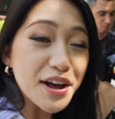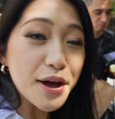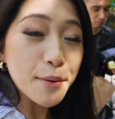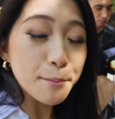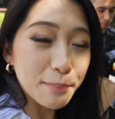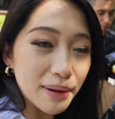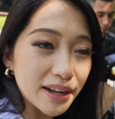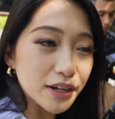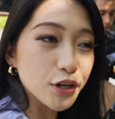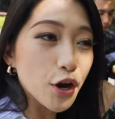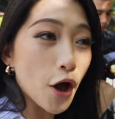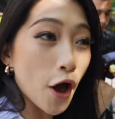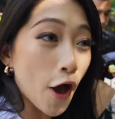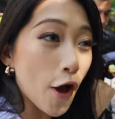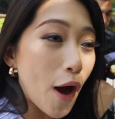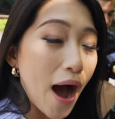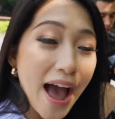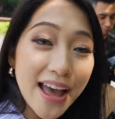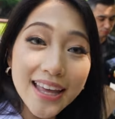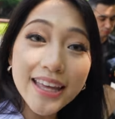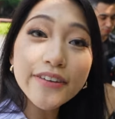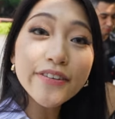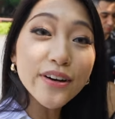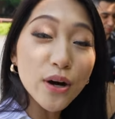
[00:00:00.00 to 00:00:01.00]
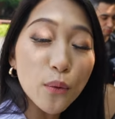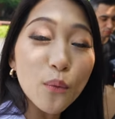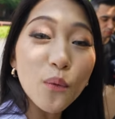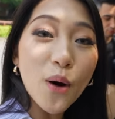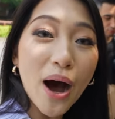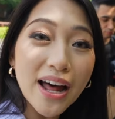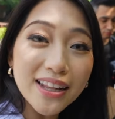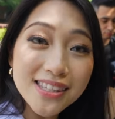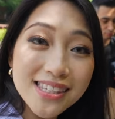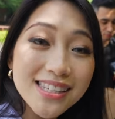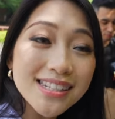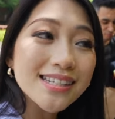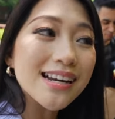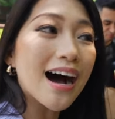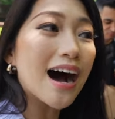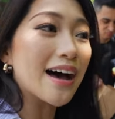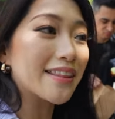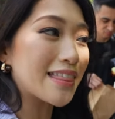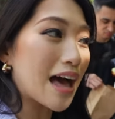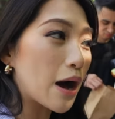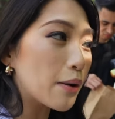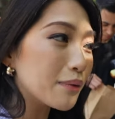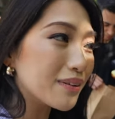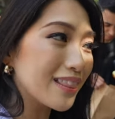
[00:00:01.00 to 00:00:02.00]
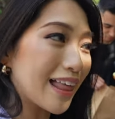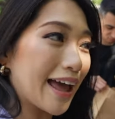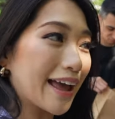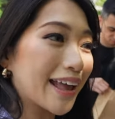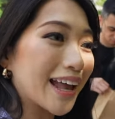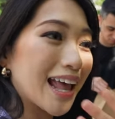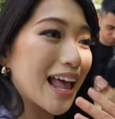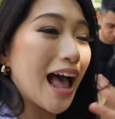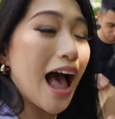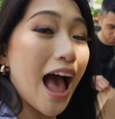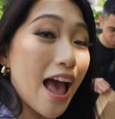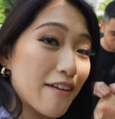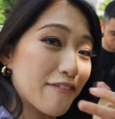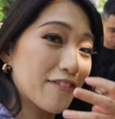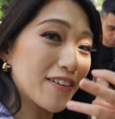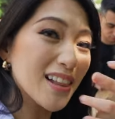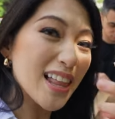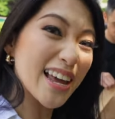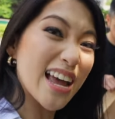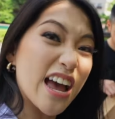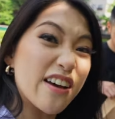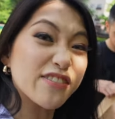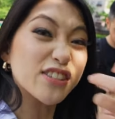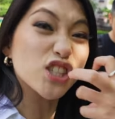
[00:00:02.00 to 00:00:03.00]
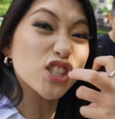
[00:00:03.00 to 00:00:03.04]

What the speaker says: but no, I give it a 1 star. That, like, I feel like I have